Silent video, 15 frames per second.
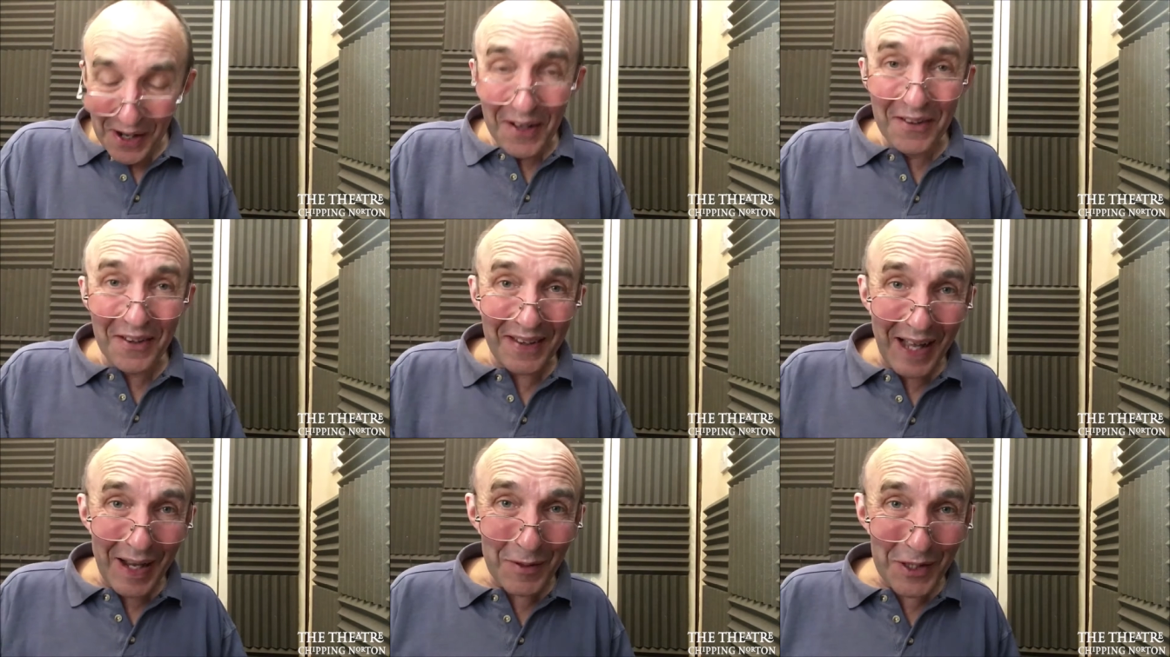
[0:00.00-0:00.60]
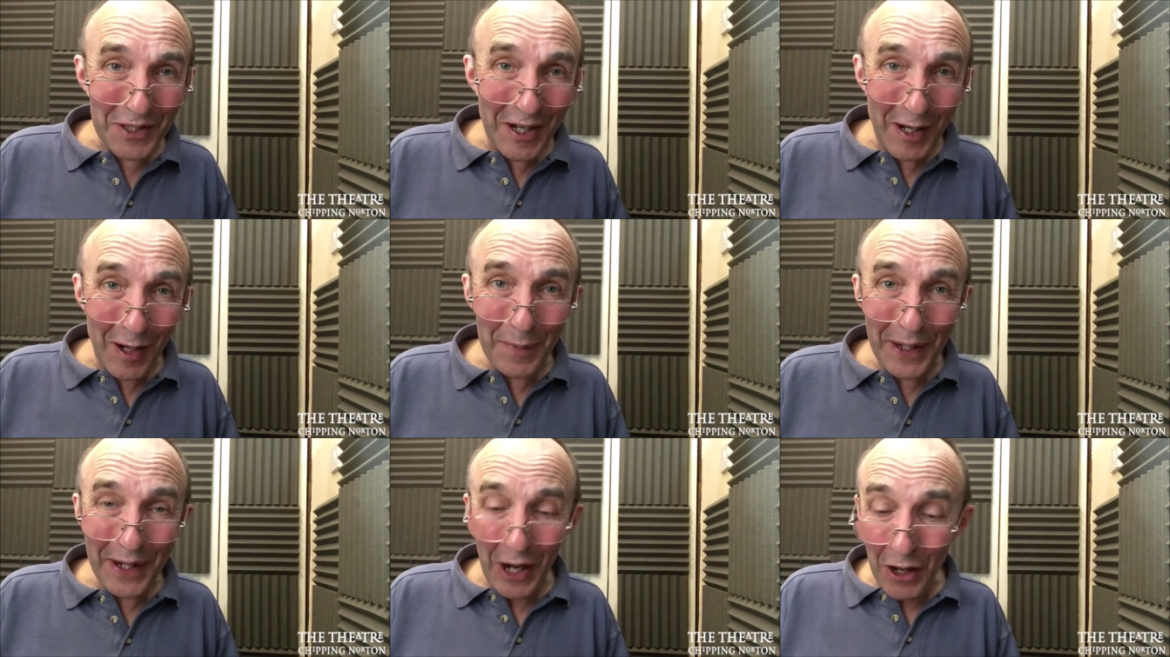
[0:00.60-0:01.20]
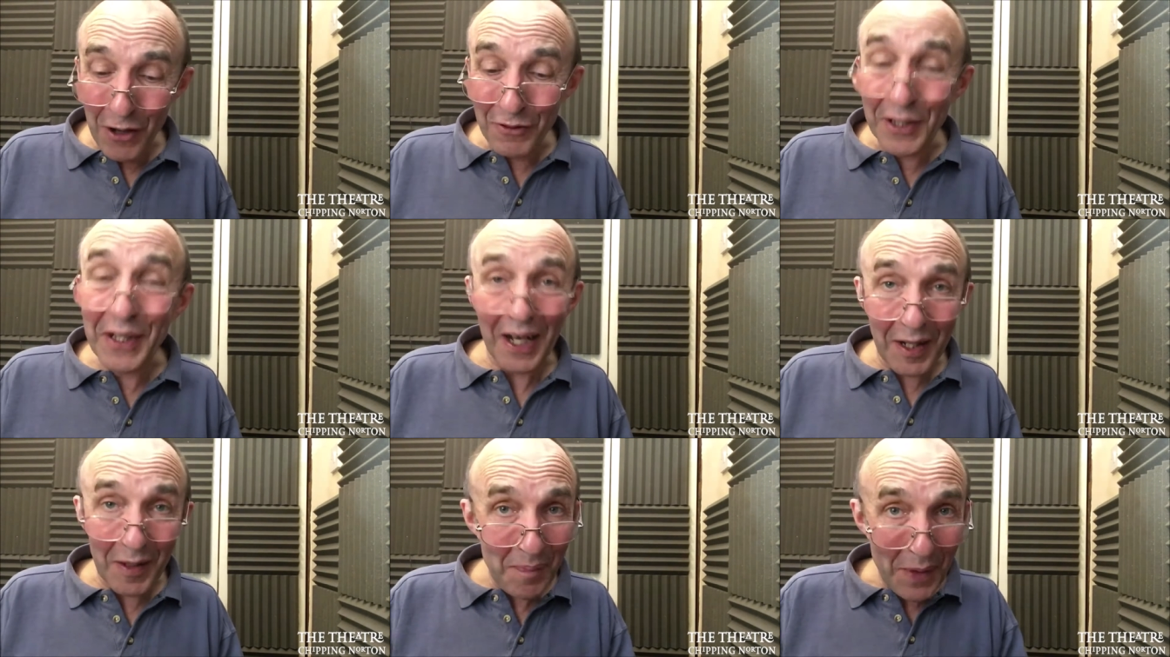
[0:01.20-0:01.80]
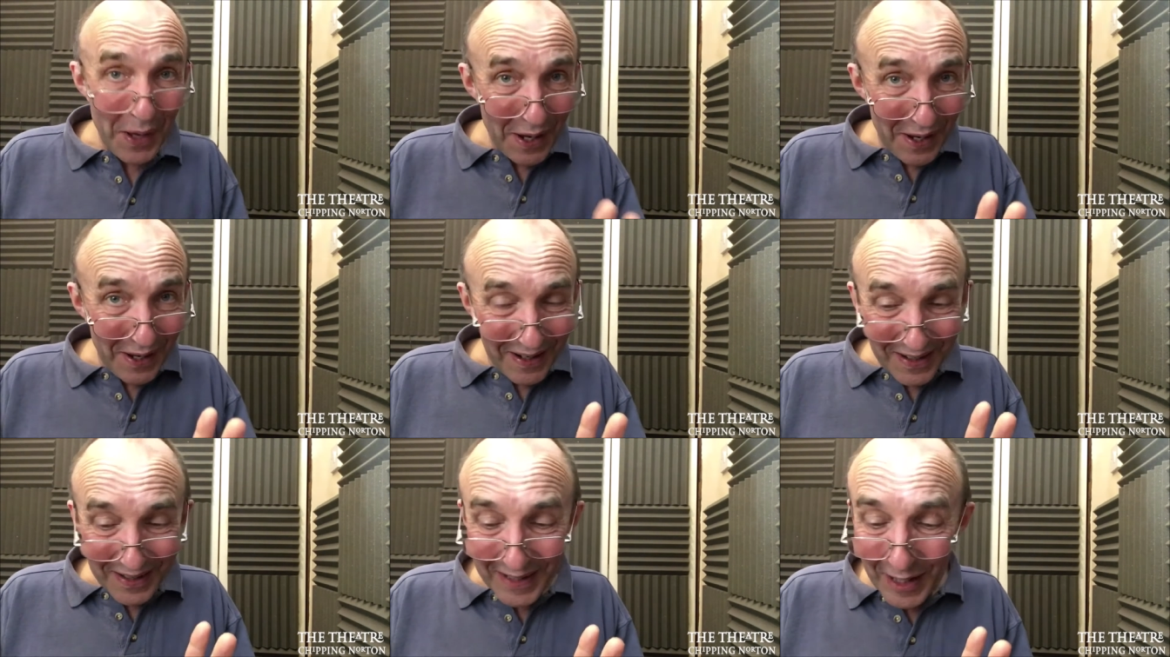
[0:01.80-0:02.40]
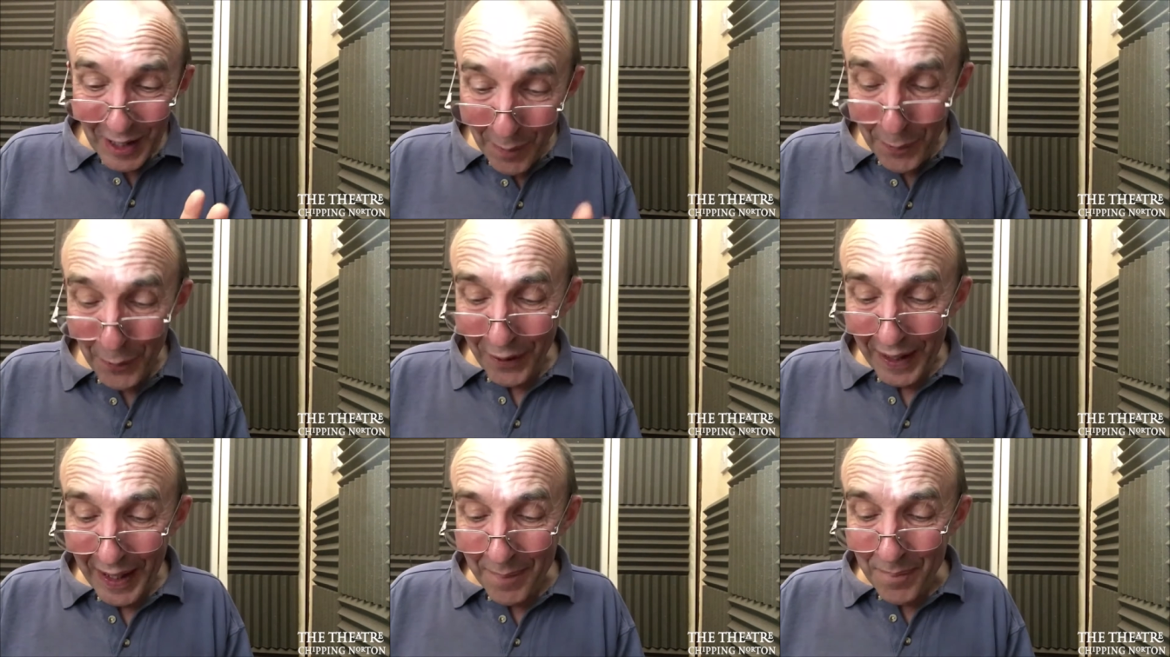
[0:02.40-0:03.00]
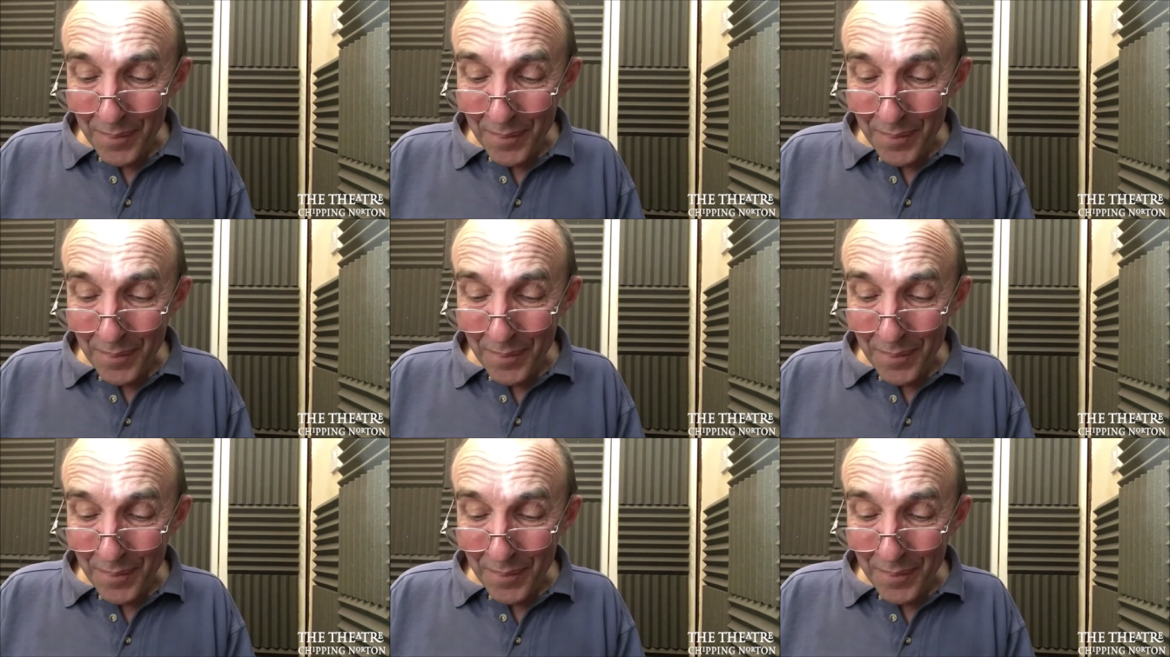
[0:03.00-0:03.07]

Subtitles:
that that was a little bit overdone, deliberately.